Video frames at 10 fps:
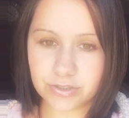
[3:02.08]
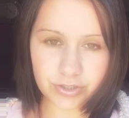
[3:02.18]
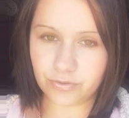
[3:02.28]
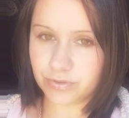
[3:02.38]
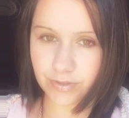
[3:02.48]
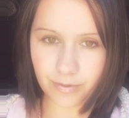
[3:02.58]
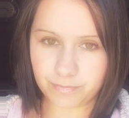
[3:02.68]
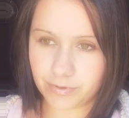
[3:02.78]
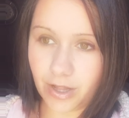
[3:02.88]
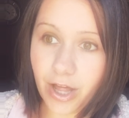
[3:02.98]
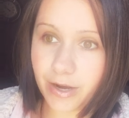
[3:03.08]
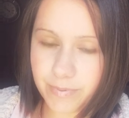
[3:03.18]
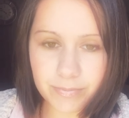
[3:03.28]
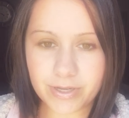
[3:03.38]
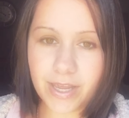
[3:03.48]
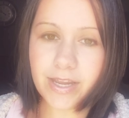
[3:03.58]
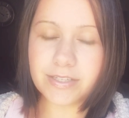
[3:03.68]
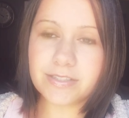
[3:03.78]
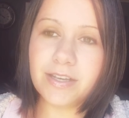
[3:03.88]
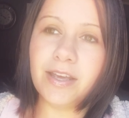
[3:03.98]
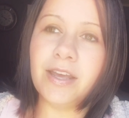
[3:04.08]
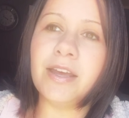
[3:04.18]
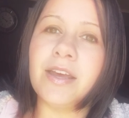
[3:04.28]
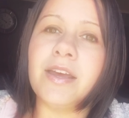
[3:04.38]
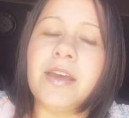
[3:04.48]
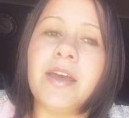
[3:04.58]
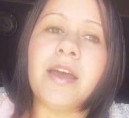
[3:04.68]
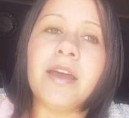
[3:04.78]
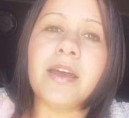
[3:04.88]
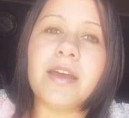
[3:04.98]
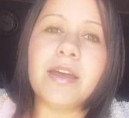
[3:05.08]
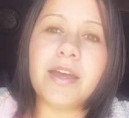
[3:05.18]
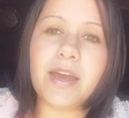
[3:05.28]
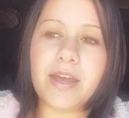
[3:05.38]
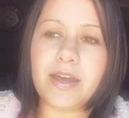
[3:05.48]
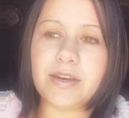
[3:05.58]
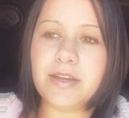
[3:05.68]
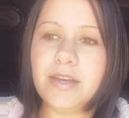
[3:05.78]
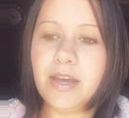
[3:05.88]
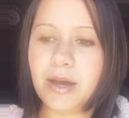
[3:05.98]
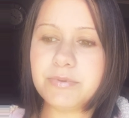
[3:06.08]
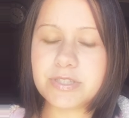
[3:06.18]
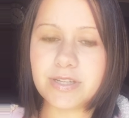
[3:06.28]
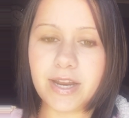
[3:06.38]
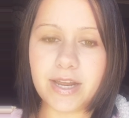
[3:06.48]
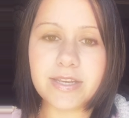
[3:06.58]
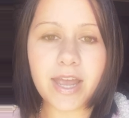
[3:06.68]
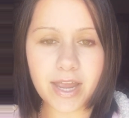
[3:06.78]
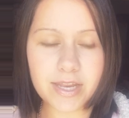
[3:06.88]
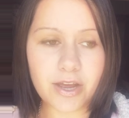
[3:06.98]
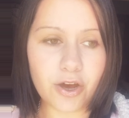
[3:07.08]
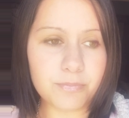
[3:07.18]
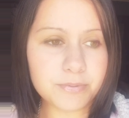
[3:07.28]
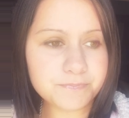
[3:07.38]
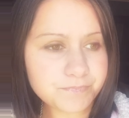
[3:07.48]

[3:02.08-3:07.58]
a lot of people can't, and I'm just glad I can help.